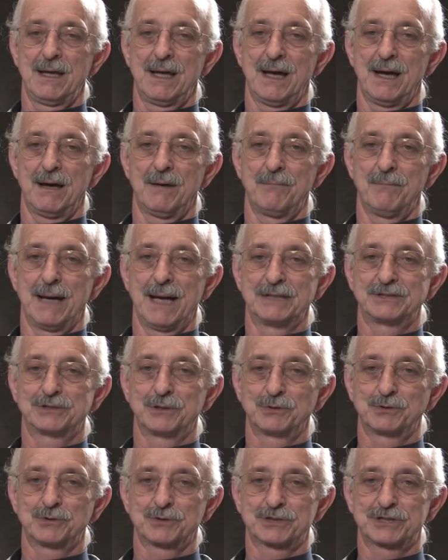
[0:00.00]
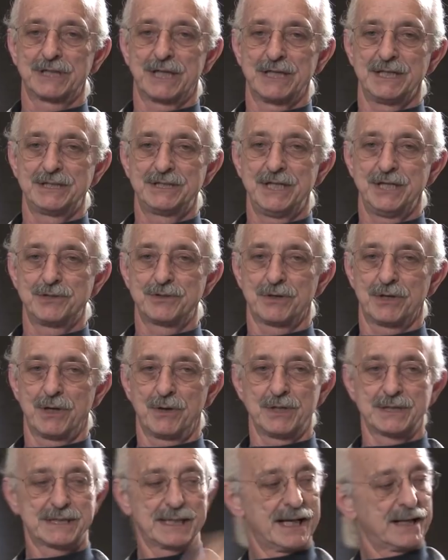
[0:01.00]
My social studies teacher
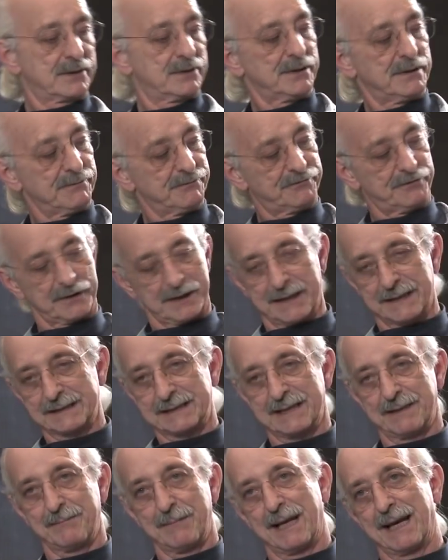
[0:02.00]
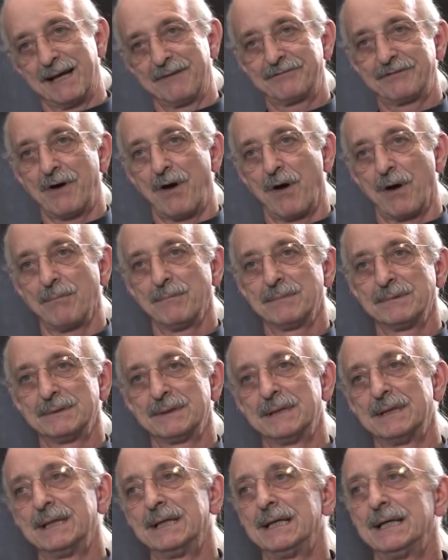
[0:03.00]
noticed that I couldn't fully extend my left arm.
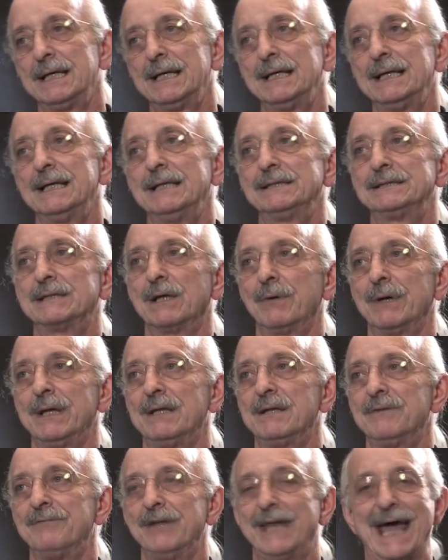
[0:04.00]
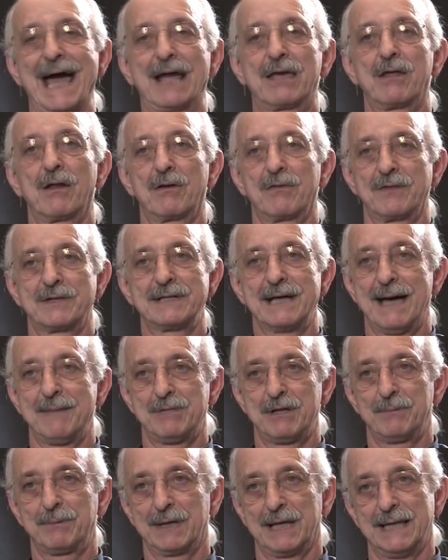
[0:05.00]
So in the vernacular of the
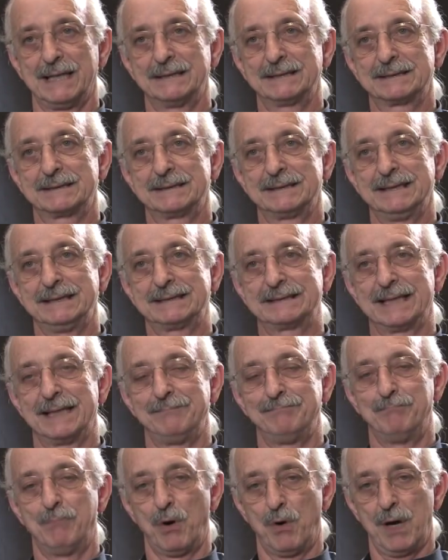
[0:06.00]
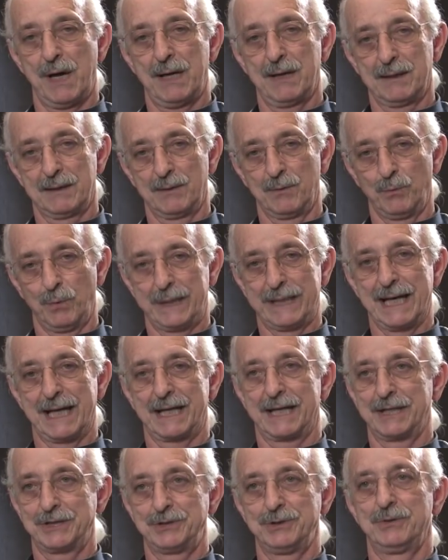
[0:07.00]
time and the place, he said, "Boy, we got
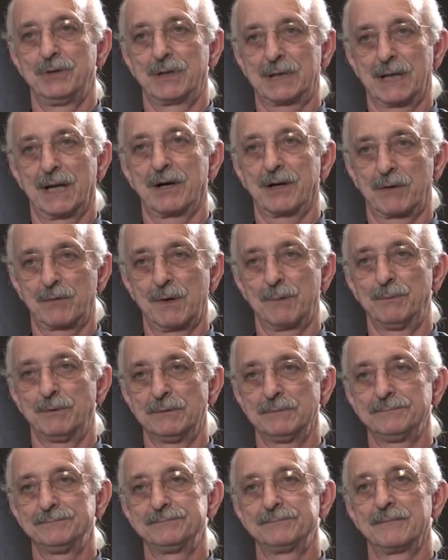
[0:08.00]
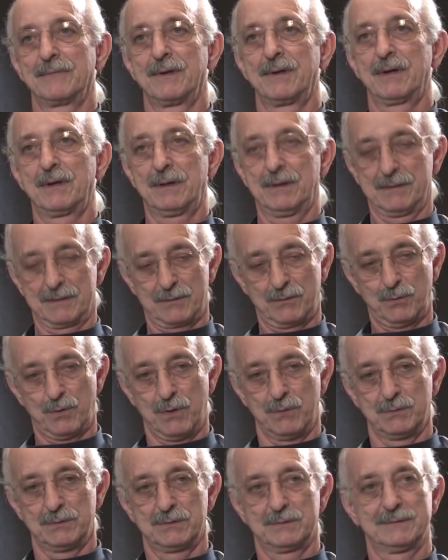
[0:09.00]
to get you declared a cripple,"
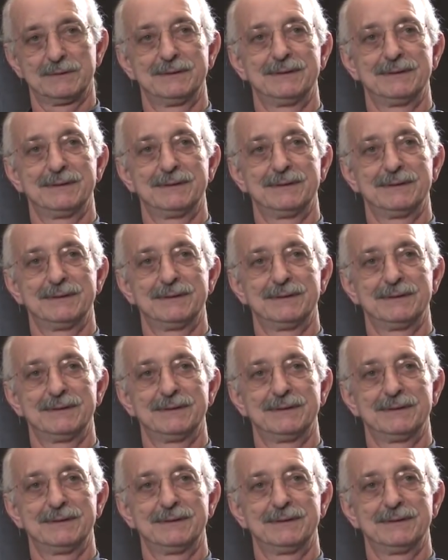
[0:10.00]
quote.